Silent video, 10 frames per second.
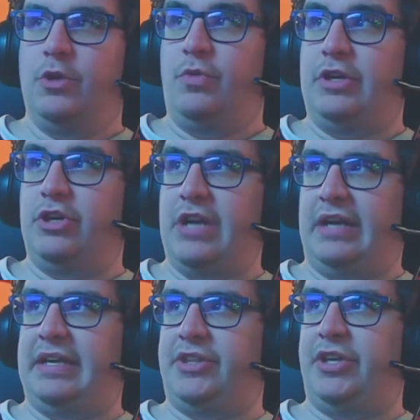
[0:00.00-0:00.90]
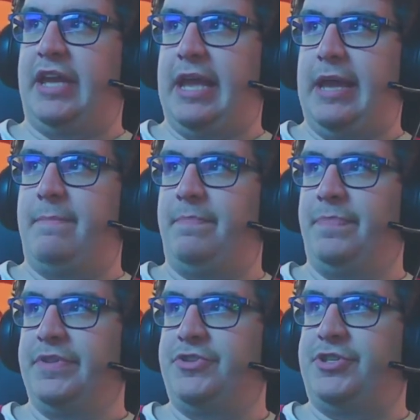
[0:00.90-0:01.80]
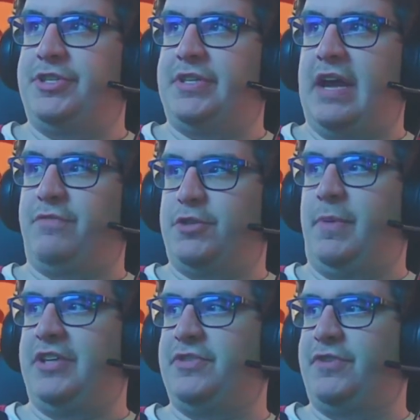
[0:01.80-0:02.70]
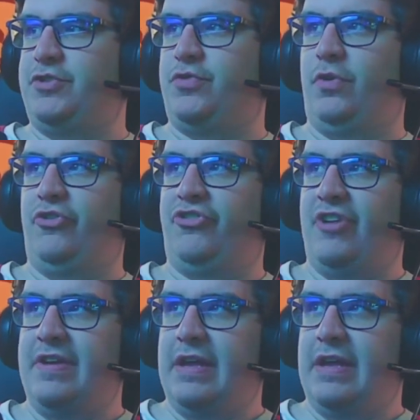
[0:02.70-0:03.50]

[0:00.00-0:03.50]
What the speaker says: We could not get the game to have responsive controls.